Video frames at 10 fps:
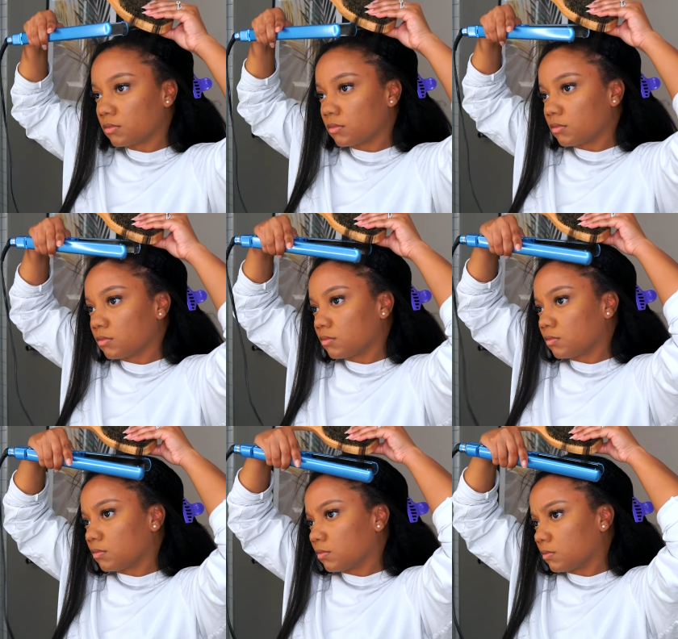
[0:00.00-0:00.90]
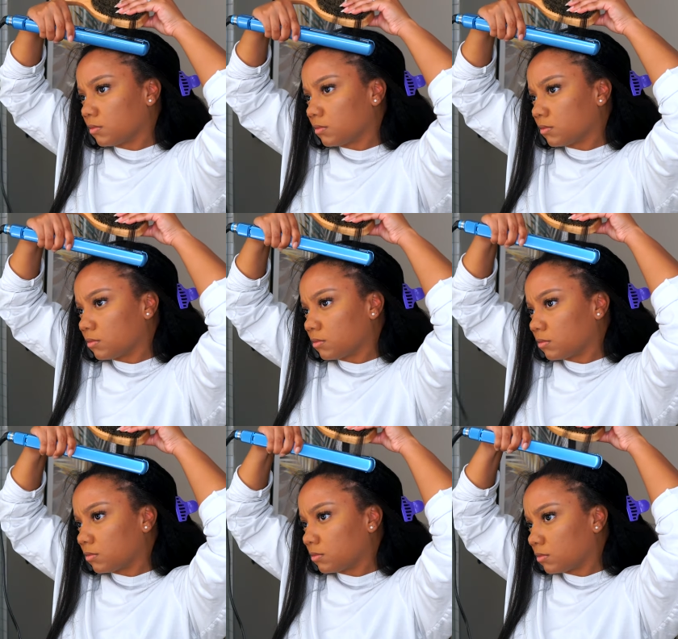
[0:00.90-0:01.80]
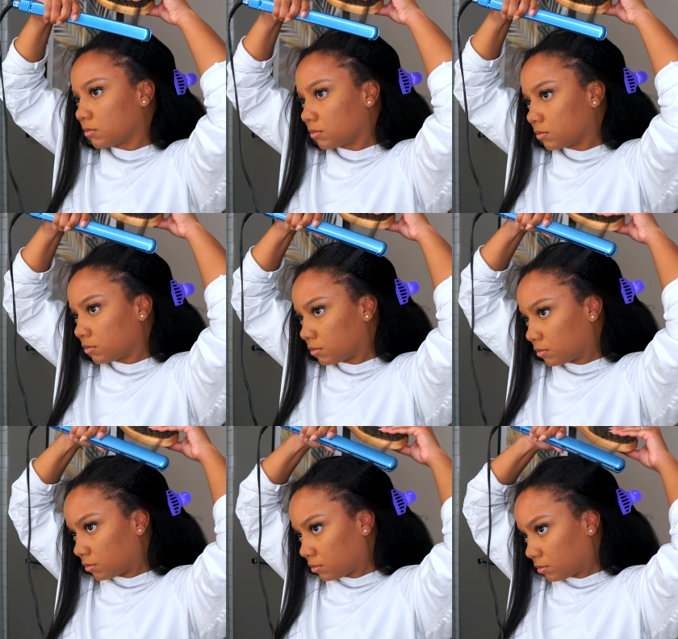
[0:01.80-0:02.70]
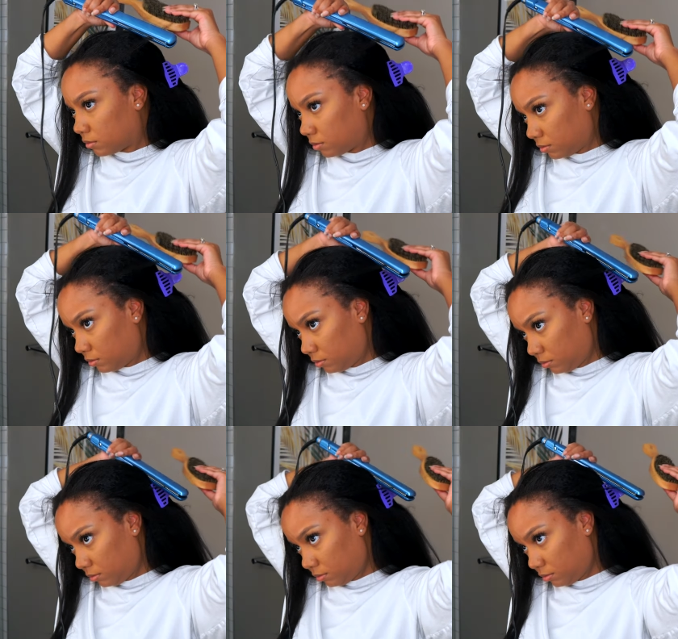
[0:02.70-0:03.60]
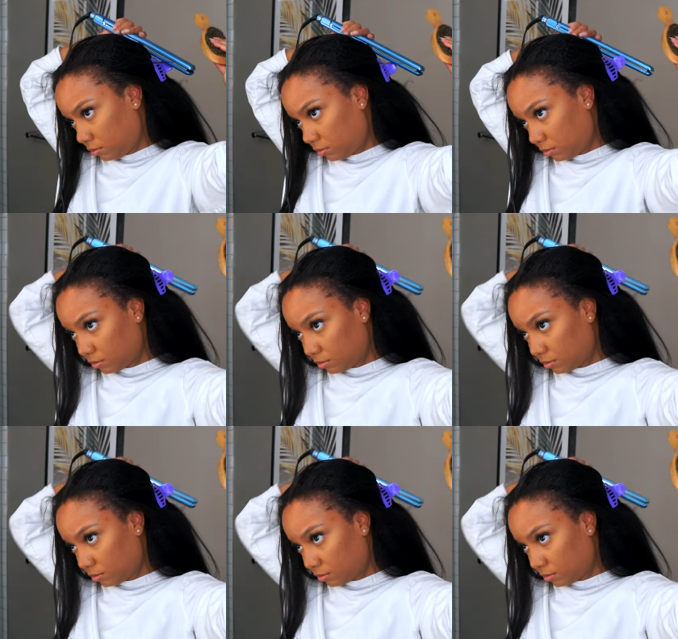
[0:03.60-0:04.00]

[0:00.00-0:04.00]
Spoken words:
No one is speaking in this clip.